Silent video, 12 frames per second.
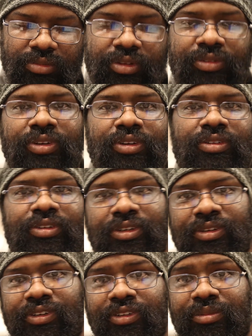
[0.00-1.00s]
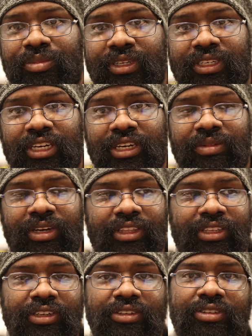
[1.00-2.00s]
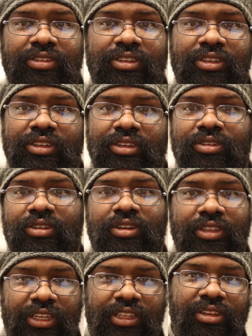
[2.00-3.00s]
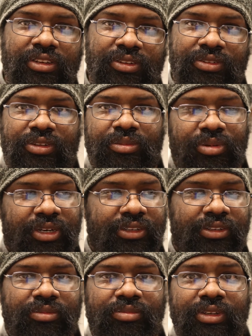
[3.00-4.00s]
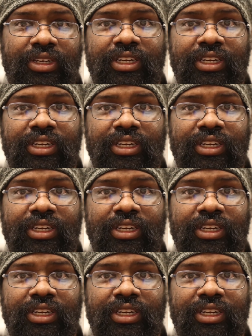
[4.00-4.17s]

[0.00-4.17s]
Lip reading: If you don't know, he was a big-time atheist, and all the atheists used to praise him.